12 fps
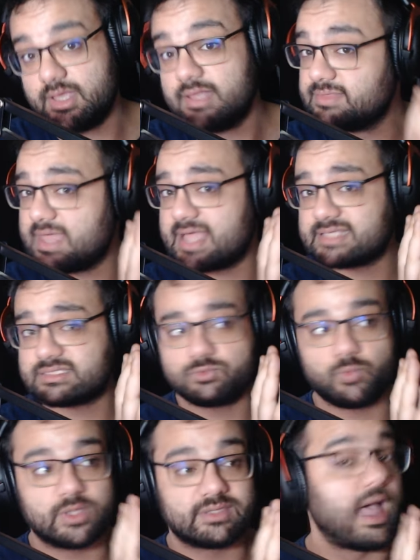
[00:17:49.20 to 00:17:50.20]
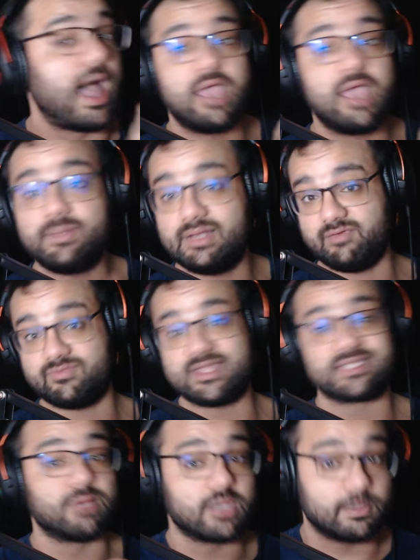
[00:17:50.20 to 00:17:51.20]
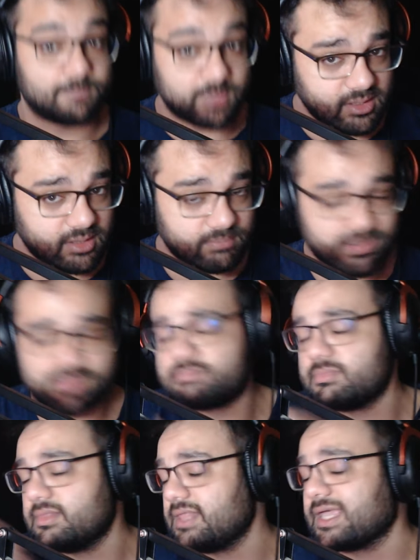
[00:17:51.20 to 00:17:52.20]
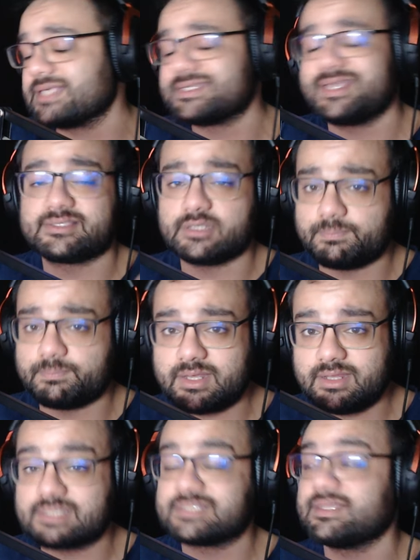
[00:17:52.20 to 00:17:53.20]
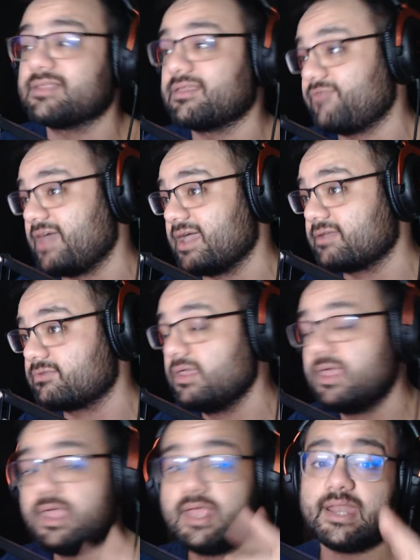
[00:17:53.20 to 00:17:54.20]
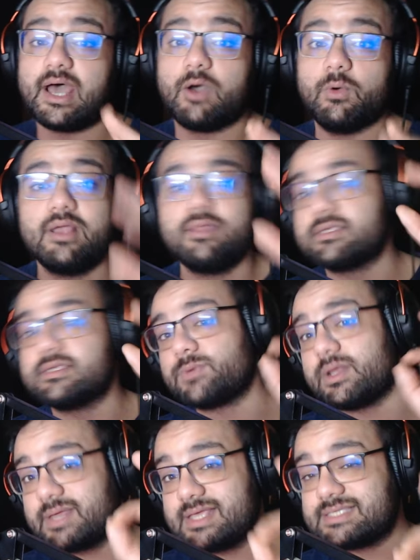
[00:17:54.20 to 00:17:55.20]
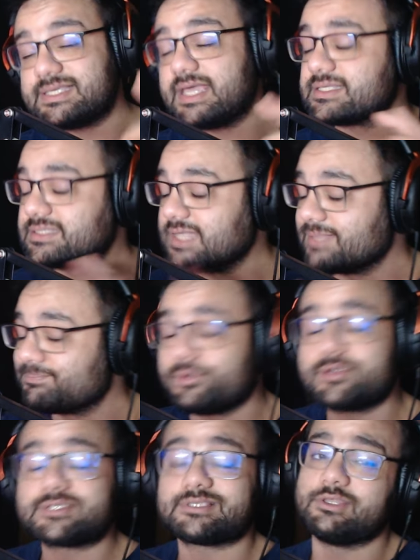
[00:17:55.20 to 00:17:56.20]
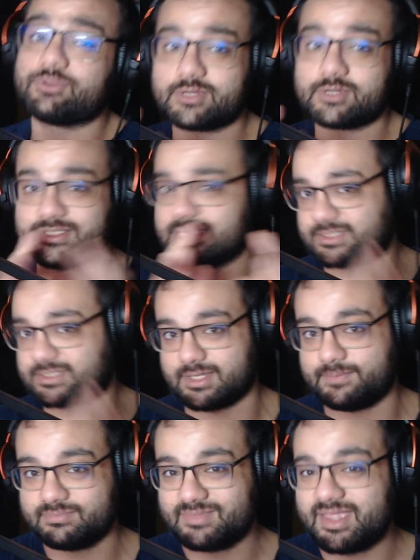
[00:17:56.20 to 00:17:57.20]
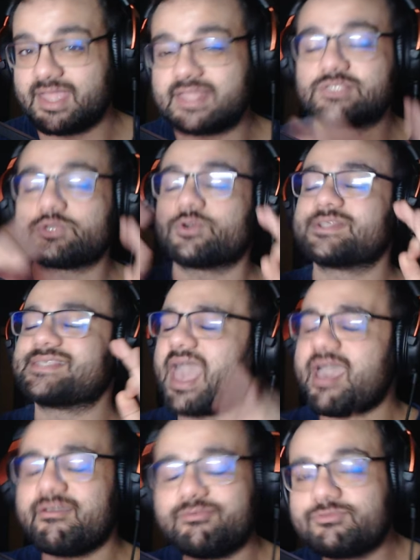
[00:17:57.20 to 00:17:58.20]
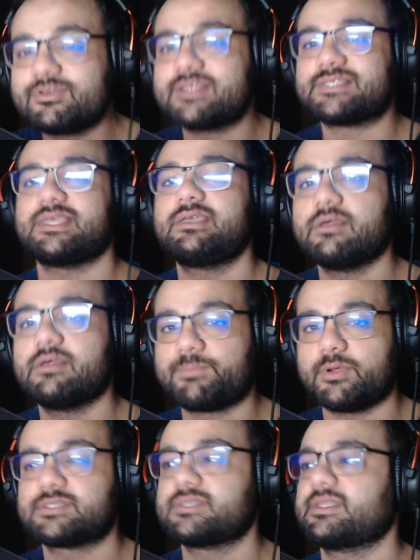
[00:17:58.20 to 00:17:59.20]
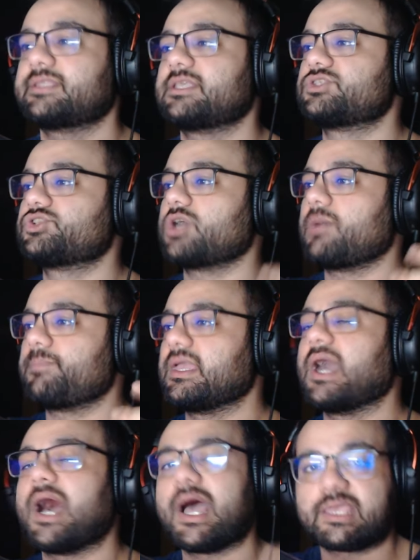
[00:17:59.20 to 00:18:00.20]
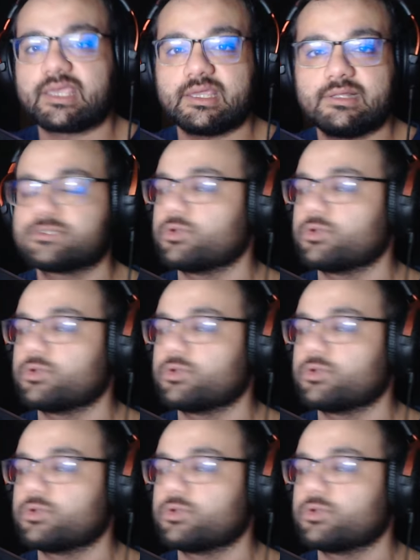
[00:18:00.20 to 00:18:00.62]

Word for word: That's what I believe. That's my opinion, but like I said, it's an opinion, it's not a fact. Now, this is what I'm going to say. It's not personally towards Nixstah. It's towards every single person that is dropping high kills or